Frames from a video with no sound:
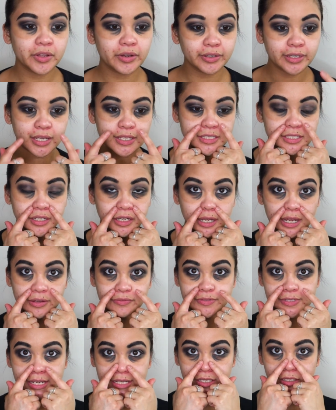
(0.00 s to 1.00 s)
Okay, so I
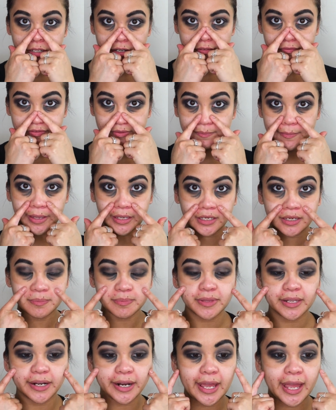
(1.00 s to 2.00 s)
have taken off the
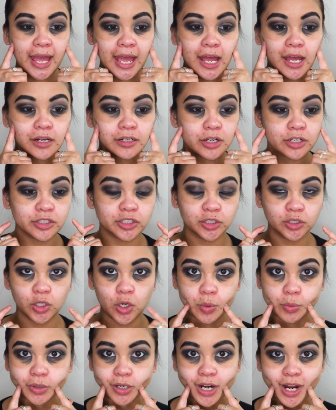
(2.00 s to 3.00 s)
makeup that I had on the
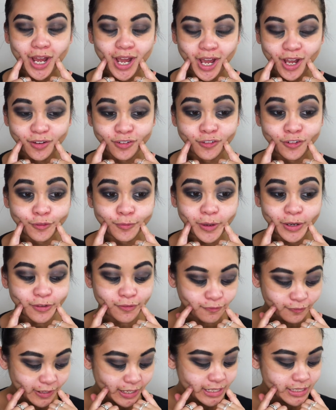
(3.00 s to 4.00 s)
lower half of my
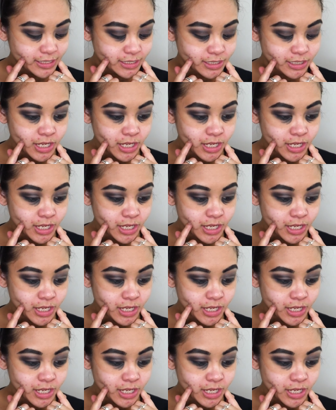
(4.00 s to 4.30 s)
face